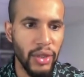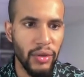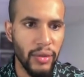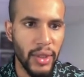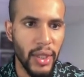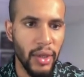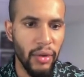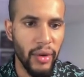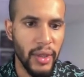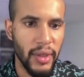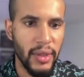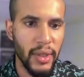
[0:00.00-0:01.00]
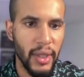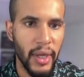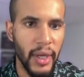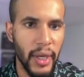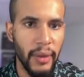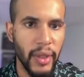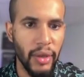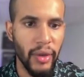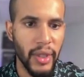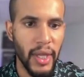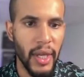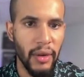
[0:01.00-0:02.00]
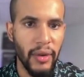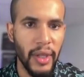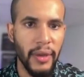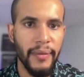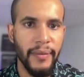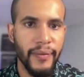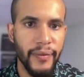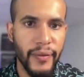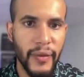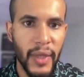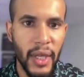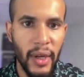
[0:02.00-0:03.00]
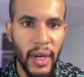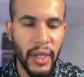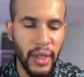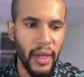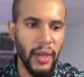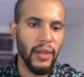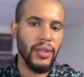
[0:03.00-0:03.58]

choose the north area. Again,